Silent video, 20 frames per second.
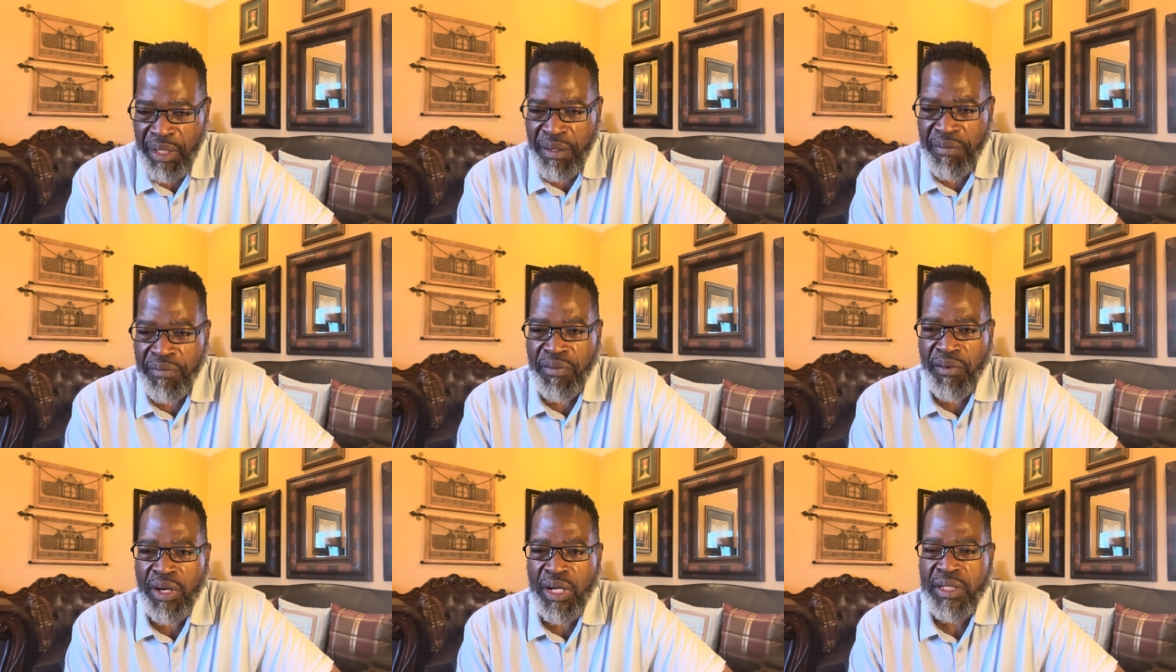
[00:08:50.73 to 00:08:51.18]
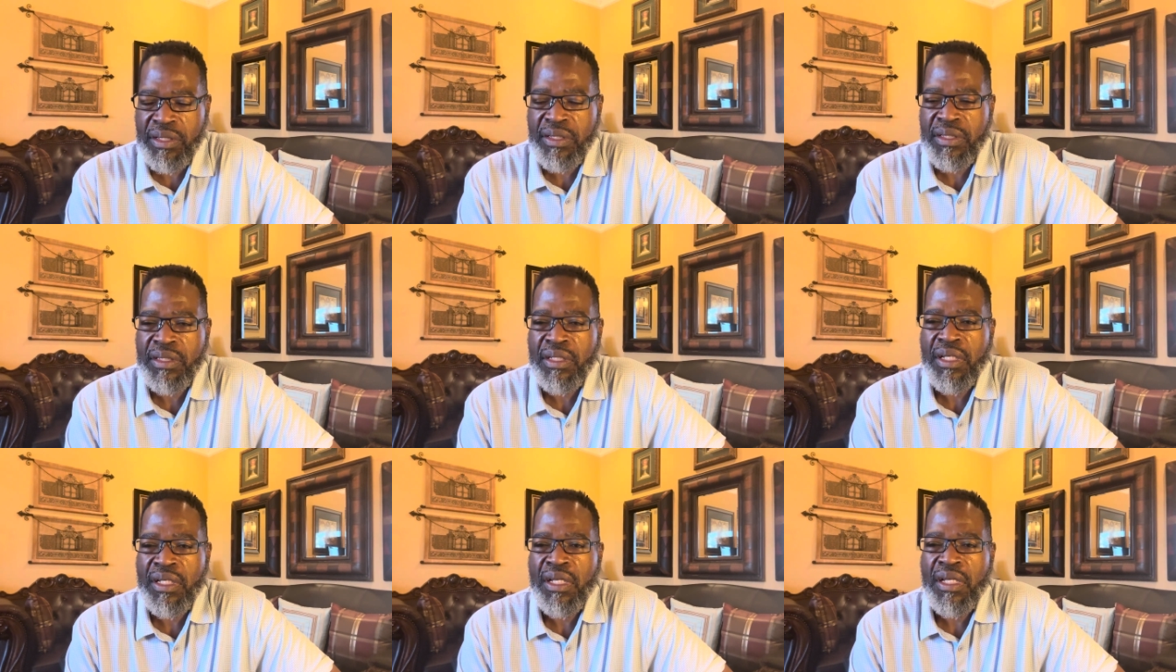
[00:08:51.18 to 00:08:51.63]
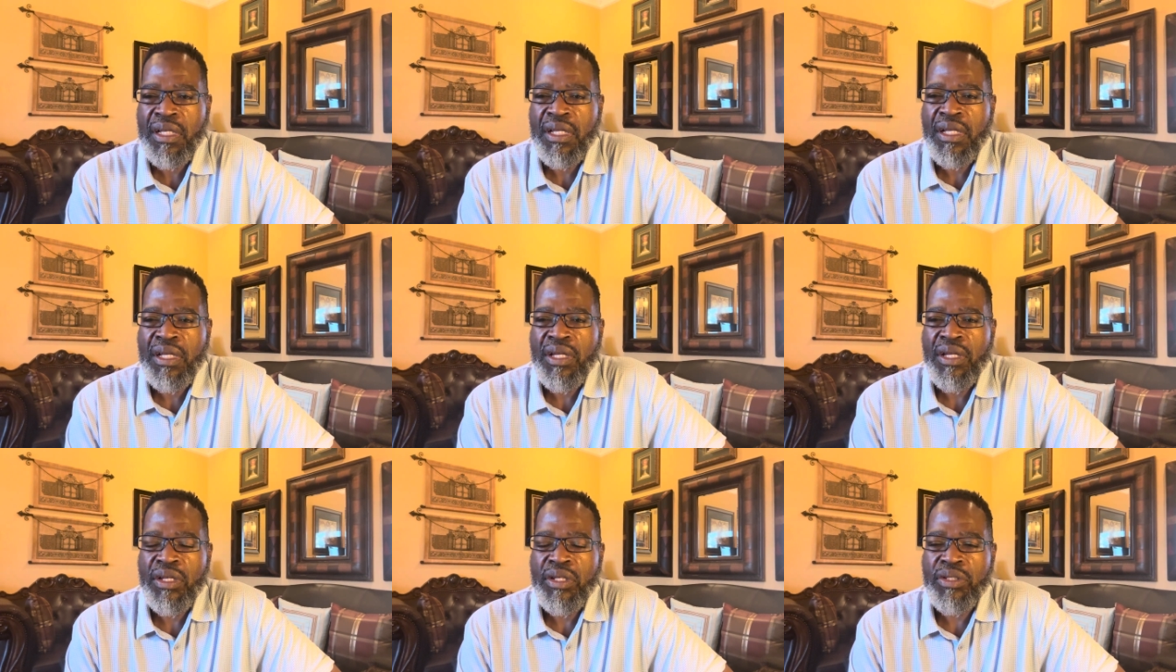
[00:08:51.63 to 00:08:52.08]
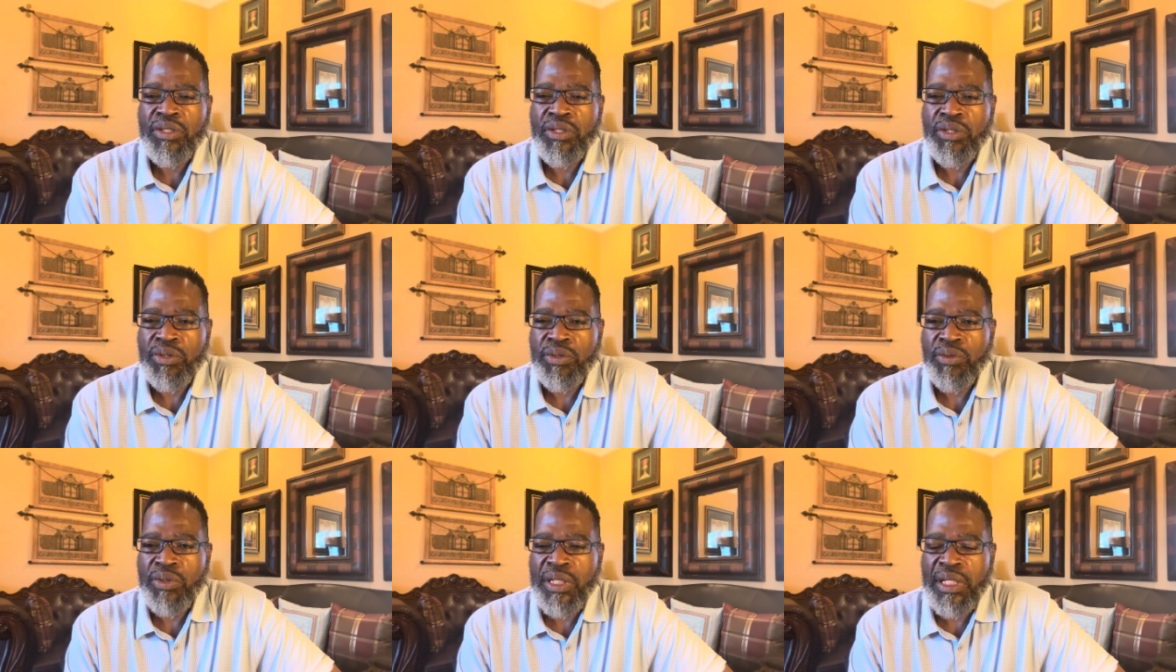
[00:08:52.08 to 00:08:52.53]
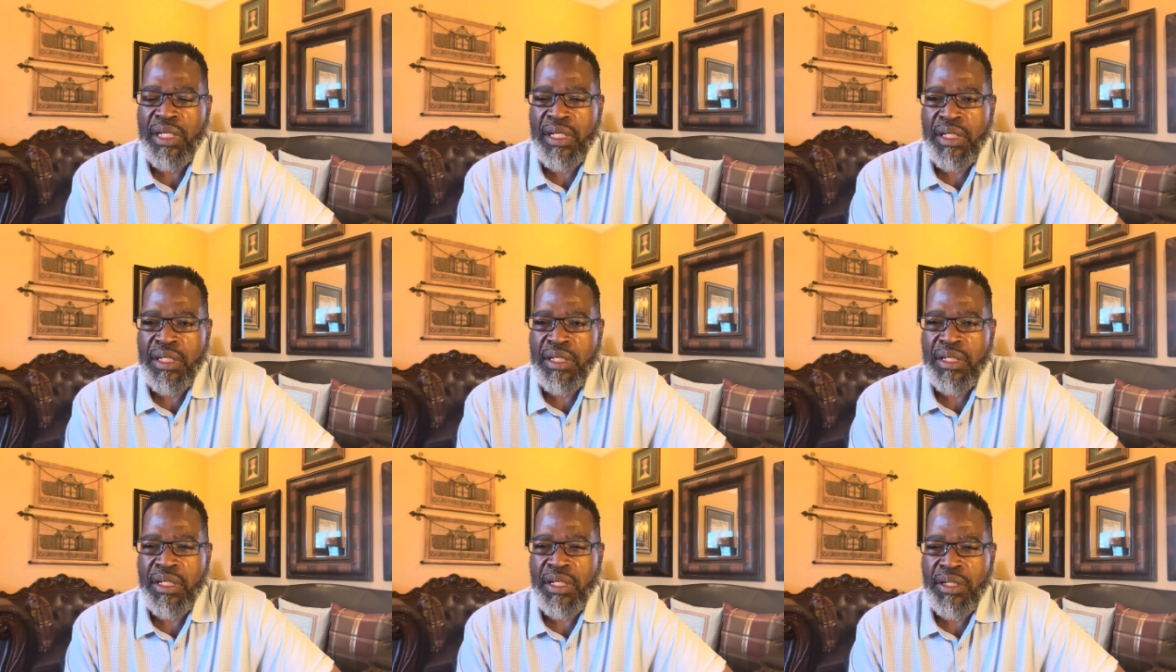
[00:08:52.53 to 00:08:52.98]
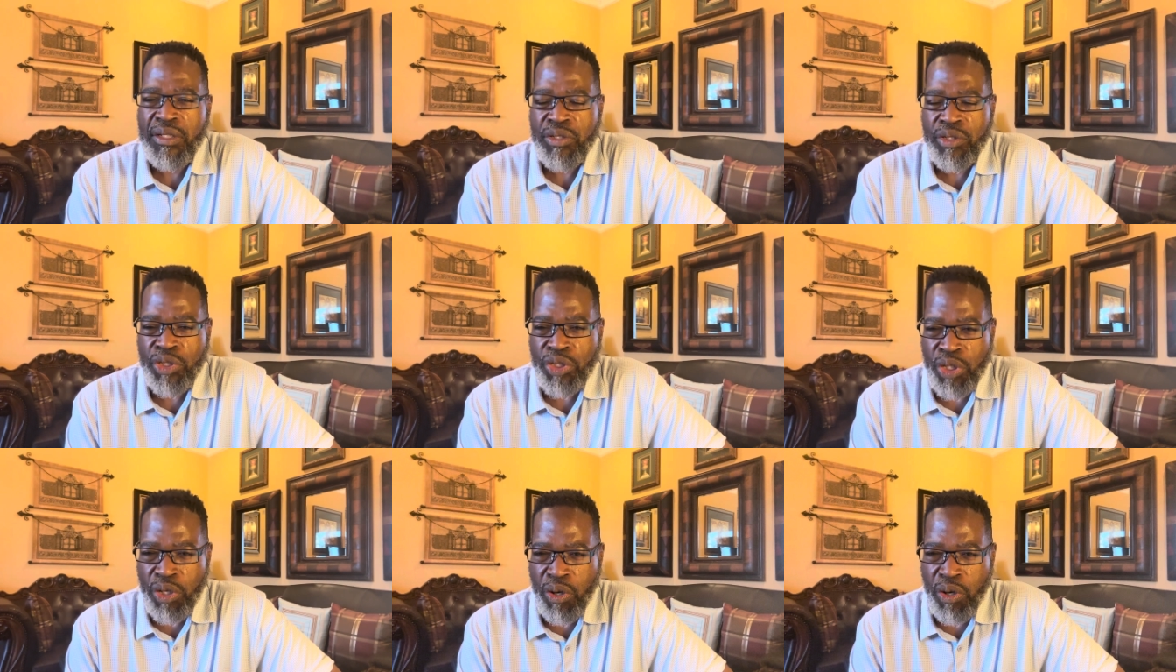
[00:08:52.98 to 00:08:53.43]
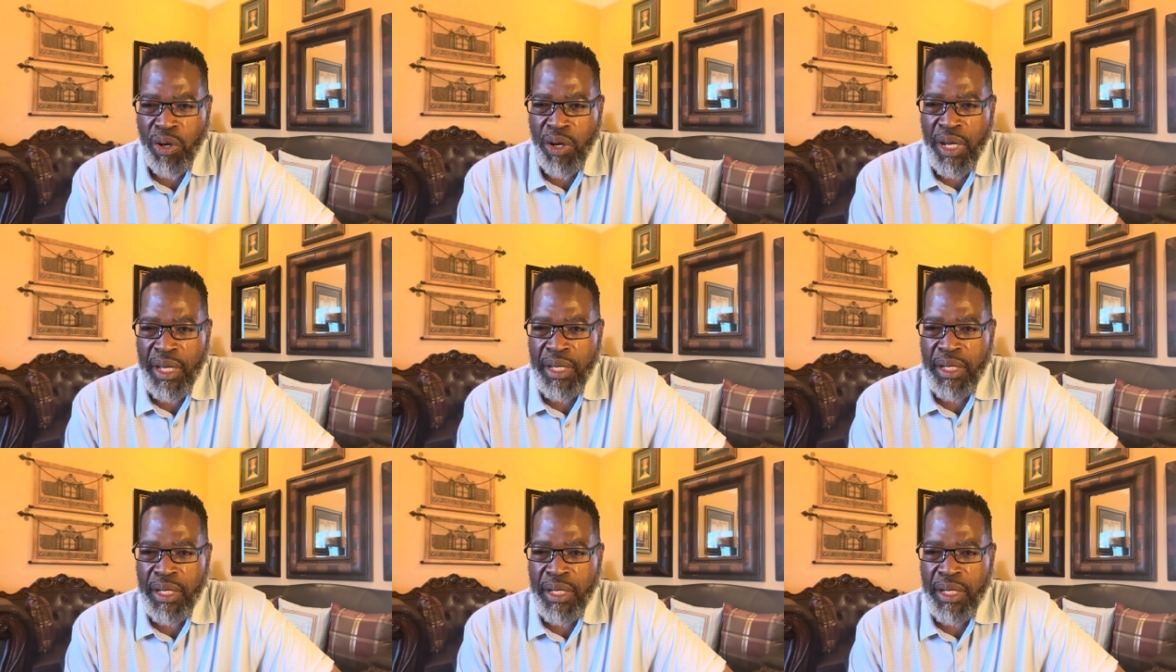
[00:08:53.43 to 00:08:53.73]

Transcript: for us to enjoy.